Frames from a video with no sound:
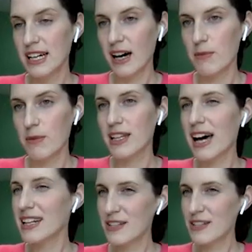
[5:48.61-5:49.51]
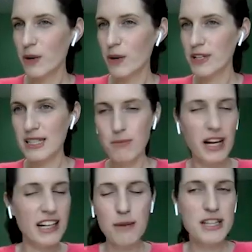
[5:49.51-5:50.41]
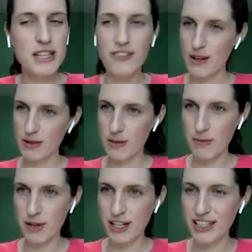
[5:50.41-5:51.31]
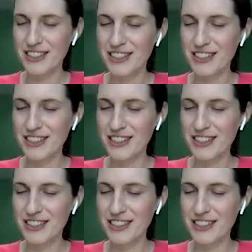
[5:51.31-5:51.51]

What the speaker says: And that default person might not be the family member